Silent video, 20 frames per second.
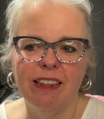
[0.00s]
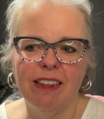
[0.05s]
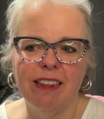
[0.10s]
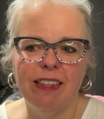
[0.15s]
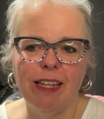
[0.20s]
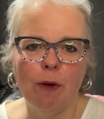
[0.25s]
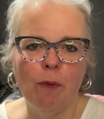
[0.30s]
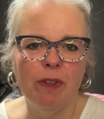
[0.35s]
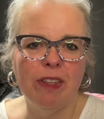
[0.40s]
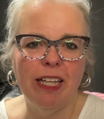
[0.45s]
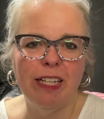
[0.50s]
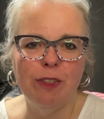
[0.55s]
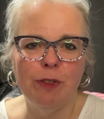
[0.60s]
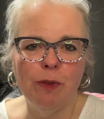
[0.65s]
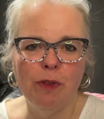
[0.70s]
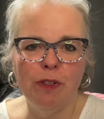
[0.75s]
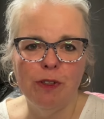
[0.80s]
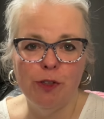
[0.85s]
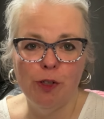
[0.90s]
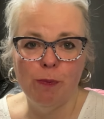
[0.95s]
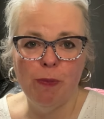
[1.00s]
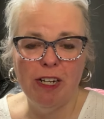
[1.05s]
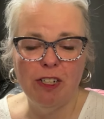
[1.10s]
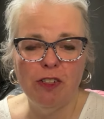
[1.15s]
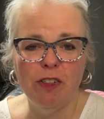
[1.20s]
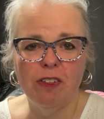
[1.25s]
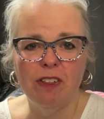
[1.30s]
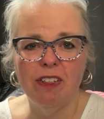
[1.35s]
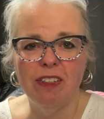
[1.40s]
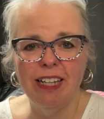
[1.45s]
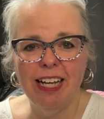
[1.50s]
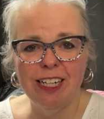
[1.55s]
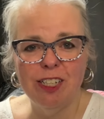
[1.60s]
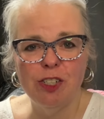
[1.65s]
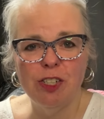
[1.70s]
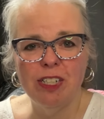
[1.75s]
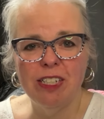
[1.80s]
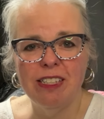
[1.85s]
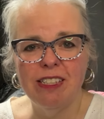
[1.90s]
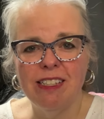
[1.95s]
that when they do their special
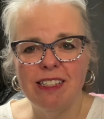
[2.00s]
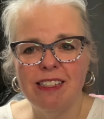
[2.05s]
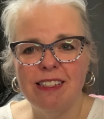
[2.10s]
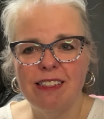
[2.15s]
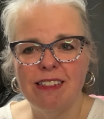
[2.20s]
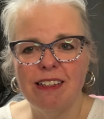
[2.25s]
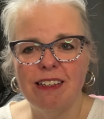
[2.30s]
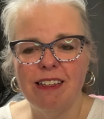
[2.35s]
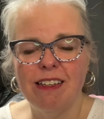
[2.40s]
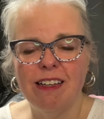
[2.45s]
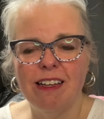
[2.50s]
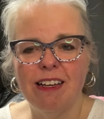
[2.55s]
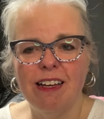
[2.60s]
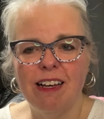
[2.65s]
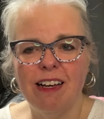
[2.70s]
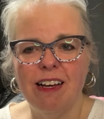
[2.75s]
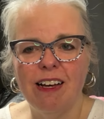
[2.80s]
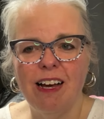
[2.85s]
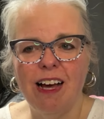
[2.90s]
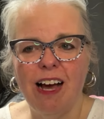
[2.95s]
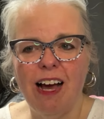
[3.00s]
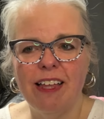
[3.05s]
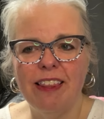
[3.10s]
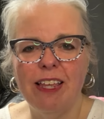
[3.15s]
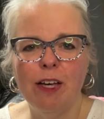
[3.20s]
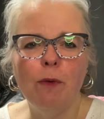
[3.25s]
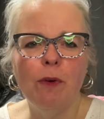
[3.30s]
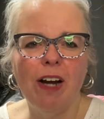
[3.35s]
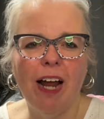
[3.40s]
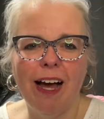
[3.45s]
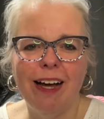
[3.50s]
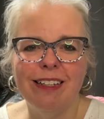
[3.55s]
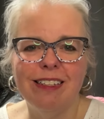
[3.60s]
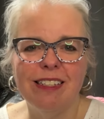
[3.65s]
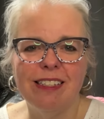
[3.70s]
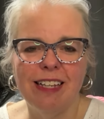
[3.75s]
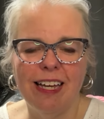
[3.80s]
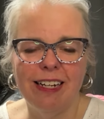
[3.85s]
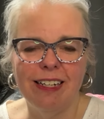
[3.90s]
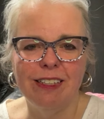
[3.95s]
collections, I think what I
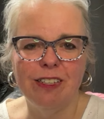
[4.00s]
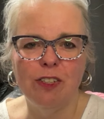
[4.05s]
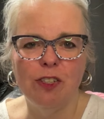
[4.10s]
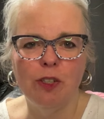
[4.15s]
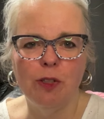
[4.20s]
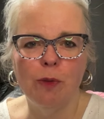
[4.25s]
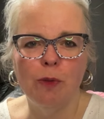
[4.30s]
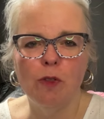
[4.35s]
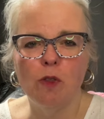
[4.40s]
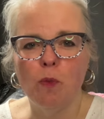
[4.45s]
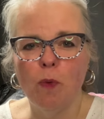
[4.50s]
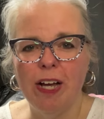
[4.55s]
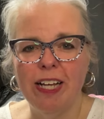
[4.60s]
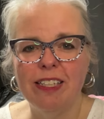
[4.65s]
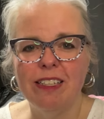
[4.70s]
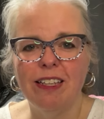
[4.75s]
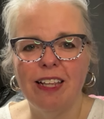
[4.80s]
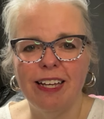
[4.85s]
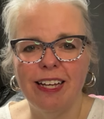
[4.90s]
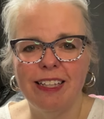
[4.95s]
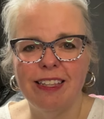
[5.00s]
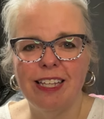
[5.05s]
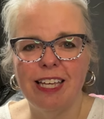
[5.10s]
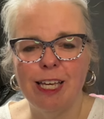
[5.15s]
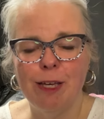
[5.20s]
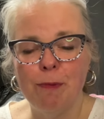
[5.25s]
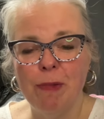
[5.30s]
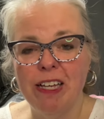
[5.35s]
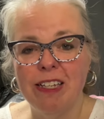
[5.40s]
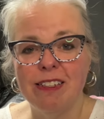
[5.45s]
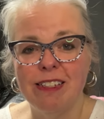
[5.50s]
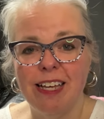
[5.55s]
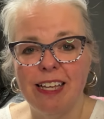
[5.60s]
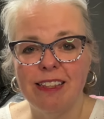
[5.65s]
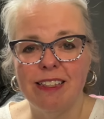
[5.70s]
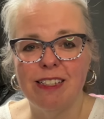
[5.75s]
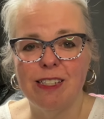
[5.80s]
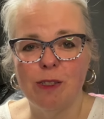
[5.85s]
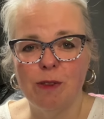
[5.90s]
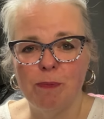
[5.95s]
decided to do is wait till I get the email saying
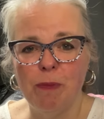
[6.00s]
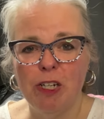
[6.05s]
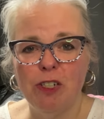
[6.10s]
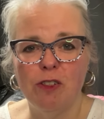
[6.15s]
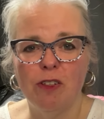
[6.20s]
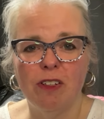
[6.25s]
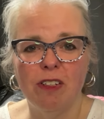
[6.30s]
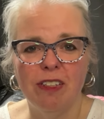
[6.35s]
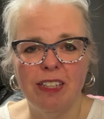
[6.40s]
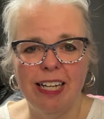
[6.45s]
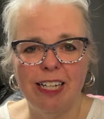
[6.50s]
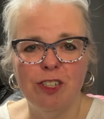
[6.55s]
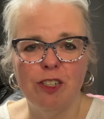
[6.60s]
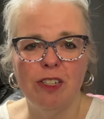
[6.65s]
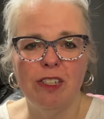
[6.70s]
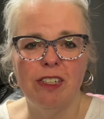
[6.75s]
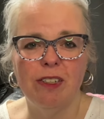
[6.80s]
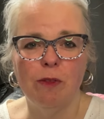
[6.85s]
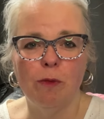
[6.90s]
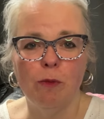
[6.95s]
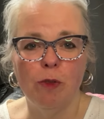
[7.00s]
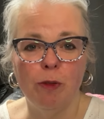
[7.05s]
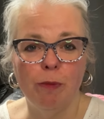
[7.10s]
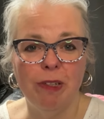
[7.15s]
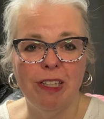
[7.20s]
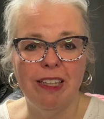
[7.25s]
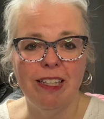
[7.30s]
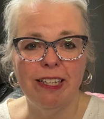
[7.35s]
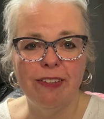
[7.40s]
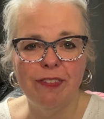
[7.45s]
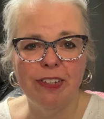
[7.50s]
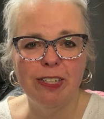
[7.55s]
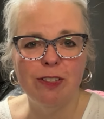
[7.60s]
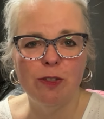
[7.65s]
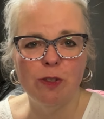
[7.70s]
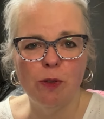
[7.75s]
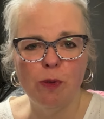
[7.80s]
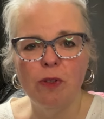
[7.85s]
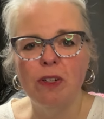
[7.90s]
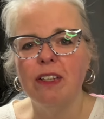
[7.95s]
this special collection will be leaving
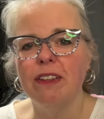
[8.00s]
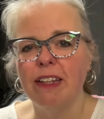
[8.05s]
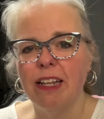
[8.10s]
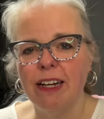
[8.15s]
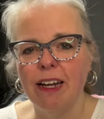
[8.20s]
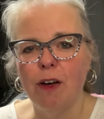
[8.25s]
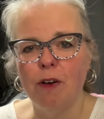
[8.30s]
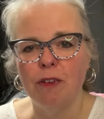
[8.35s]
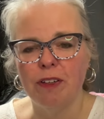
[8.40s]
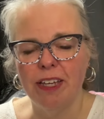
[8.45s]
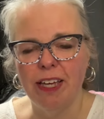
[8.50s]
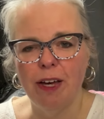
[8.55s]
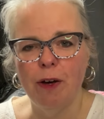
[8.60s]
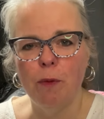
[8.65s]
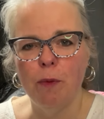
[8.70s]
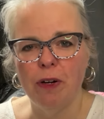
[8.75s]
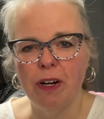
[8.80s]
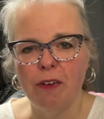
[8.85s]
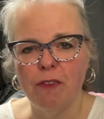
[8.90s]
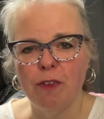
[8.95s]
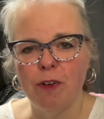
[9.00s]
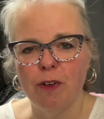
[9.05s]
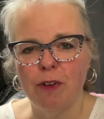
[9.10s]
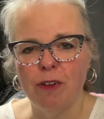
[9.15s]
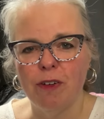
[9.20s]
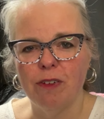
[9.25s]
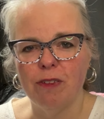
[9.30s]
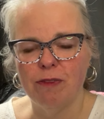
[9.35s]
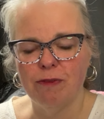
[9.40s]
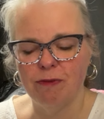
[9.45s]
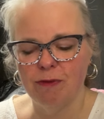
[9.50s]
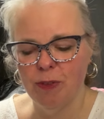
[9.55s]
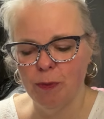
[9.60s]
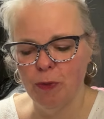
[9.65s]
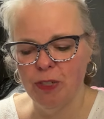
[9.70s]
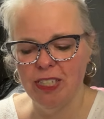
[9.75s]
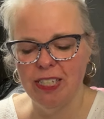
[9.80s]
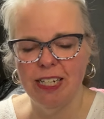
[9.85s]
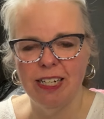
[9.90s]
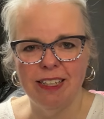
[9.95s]
soon and then I'll get whatever
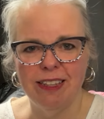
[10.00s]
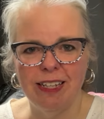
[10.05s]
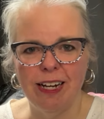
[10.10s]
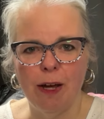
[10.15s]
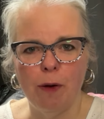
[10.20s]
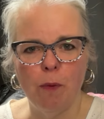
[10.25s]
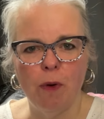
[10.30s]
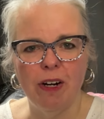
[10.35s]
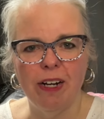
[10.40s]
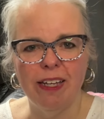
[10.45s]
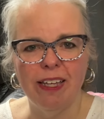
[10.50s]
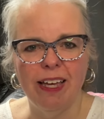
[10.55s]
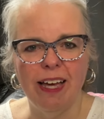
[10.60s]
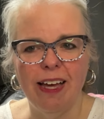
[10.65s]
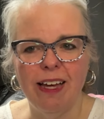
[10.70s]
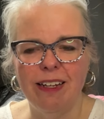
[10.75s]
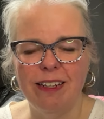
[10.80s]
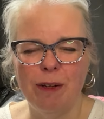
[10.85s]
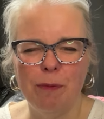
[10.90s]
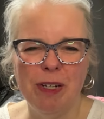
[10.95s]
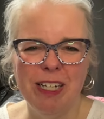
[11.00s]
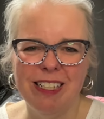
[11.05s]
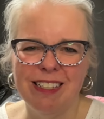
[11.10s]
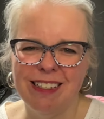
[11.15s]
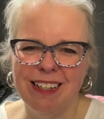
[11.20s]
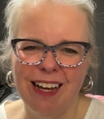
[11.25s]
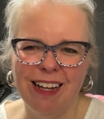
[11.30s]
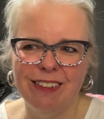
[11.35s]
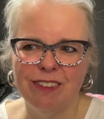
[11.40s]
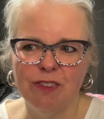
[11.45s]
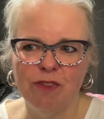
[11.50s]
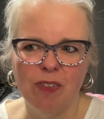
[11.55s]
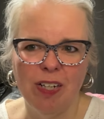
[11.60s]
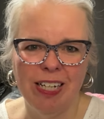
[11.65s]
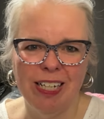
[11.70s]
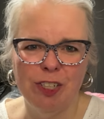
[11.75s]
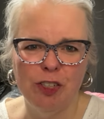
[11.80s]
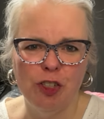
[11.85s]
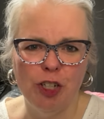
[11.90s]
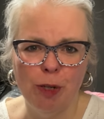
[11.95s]
was in it that I want to get. I mean, it's not
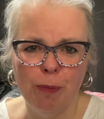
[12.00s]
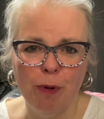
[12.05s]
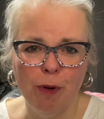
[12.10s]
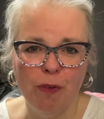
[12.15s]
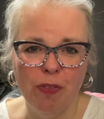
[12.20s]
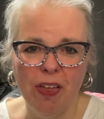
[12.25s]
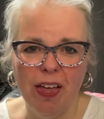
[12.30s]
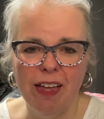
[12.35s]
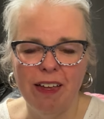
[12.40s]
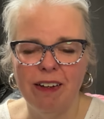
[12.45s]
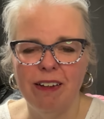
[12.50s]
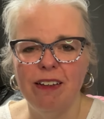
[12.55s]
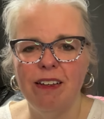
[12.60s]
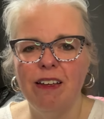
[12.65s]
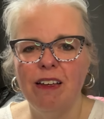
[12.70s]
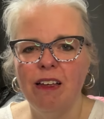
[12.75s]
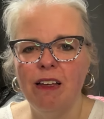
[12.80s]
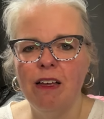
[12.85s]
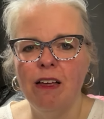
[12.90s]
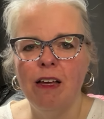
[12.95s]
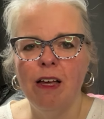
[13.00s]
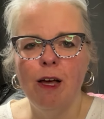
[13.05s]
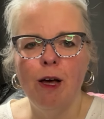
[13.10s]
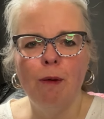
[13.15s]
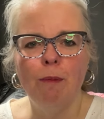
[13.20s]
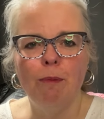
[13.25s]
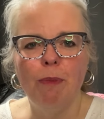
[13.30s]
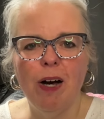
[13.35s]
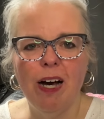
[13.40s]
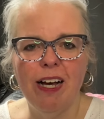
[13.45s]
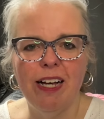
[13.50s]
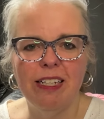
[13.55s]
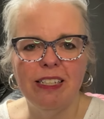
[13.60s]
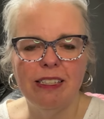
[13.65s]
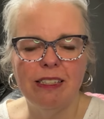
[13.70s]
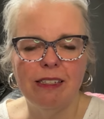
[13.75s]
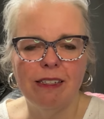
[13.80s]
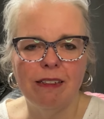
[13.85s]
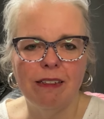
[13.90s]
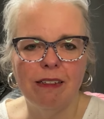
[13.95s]
any cheaper then,
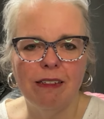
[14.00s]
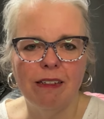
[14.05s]
but